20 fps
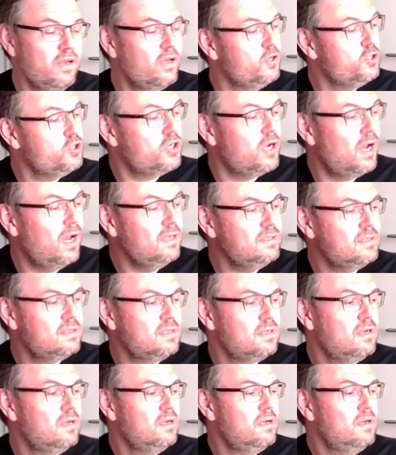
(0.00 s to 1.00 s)
adjust
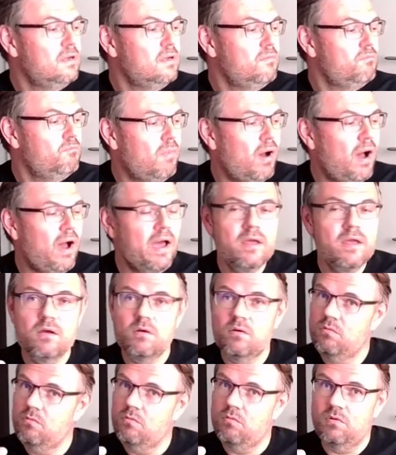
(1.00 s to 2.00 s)
my
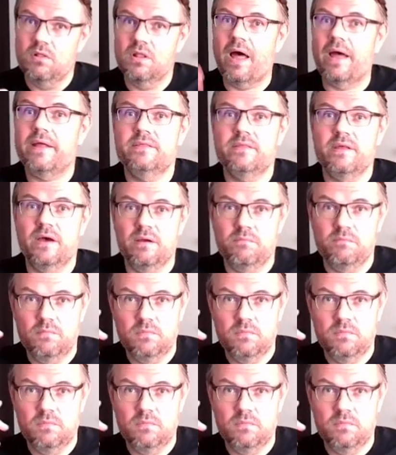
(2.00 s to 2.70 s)
light time.